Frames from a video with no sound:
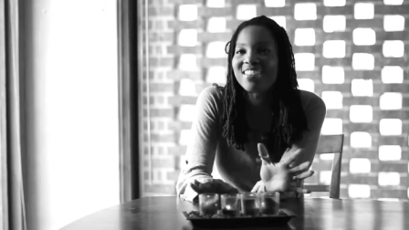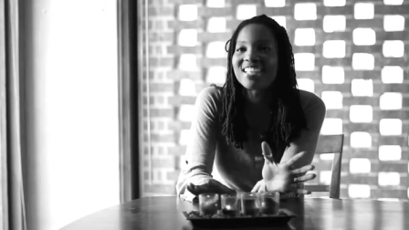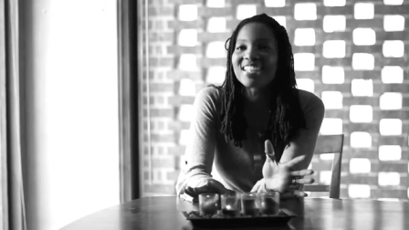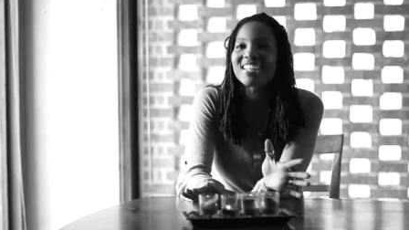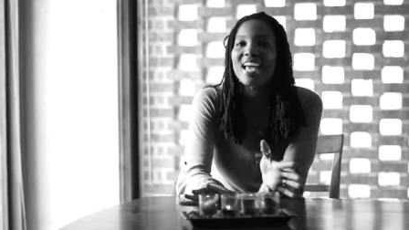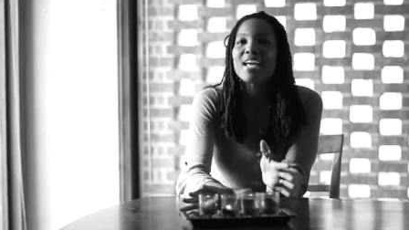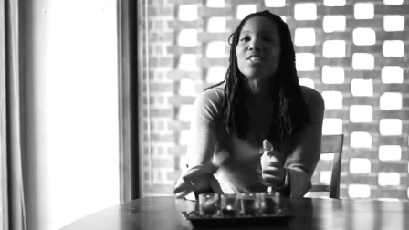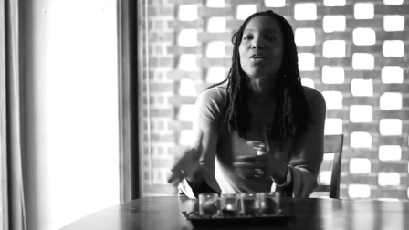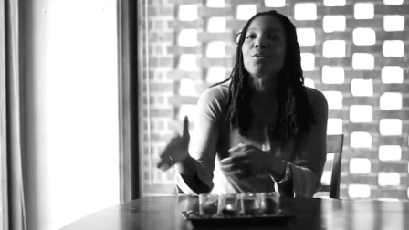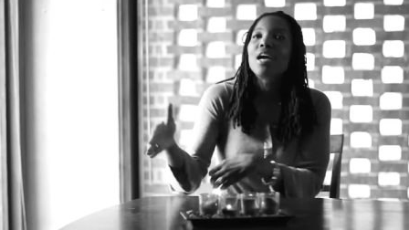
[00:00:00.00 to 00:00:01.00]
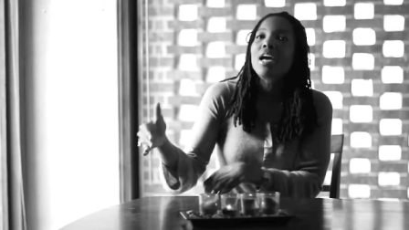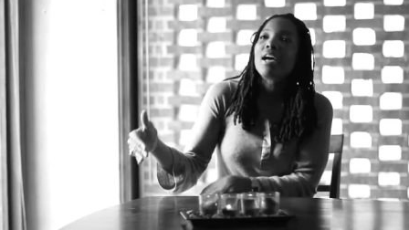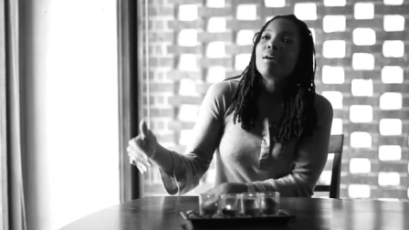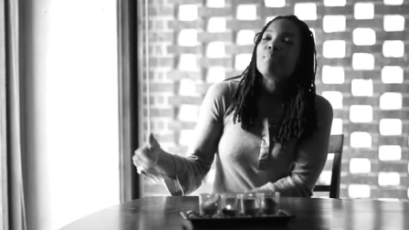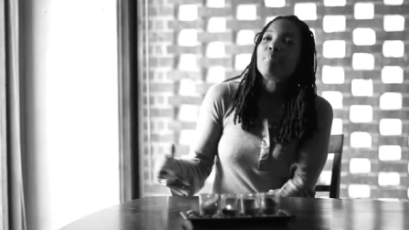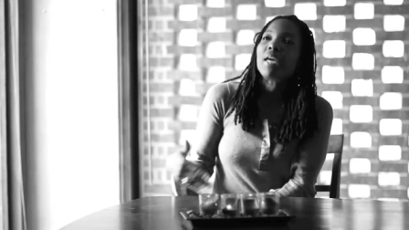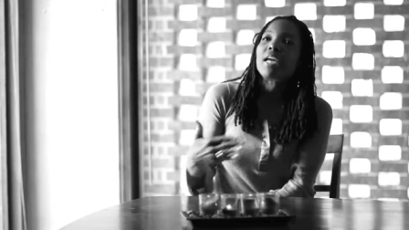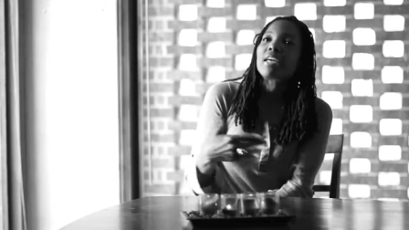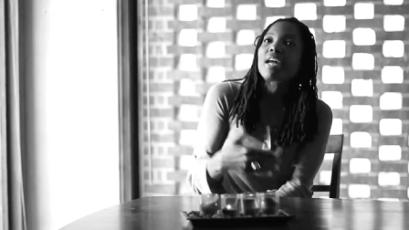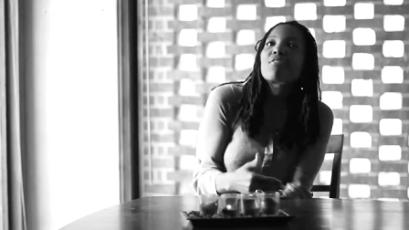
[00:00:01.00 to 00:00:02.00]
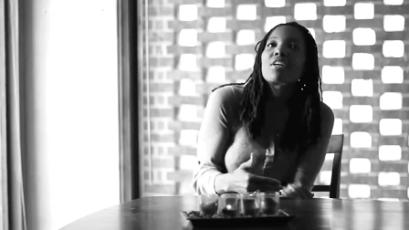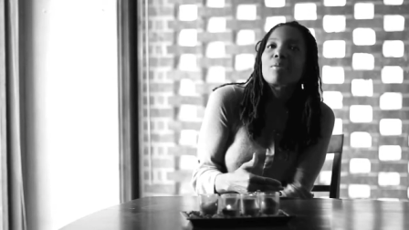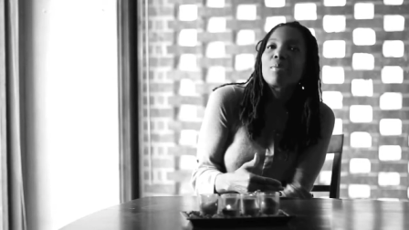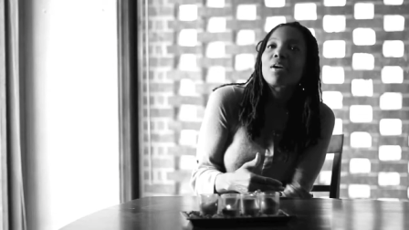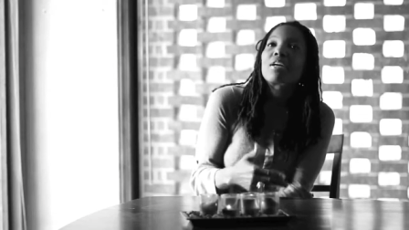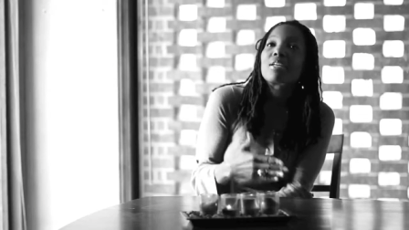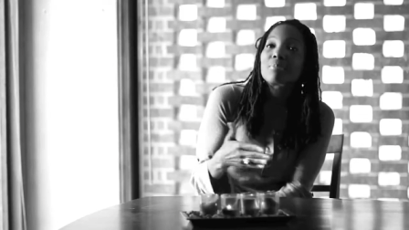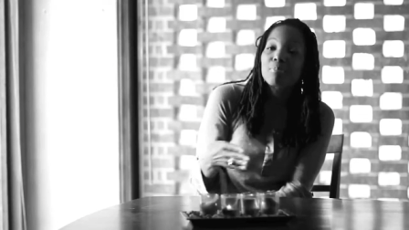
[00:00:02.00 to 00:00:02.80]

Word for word: and things like that. So being an African American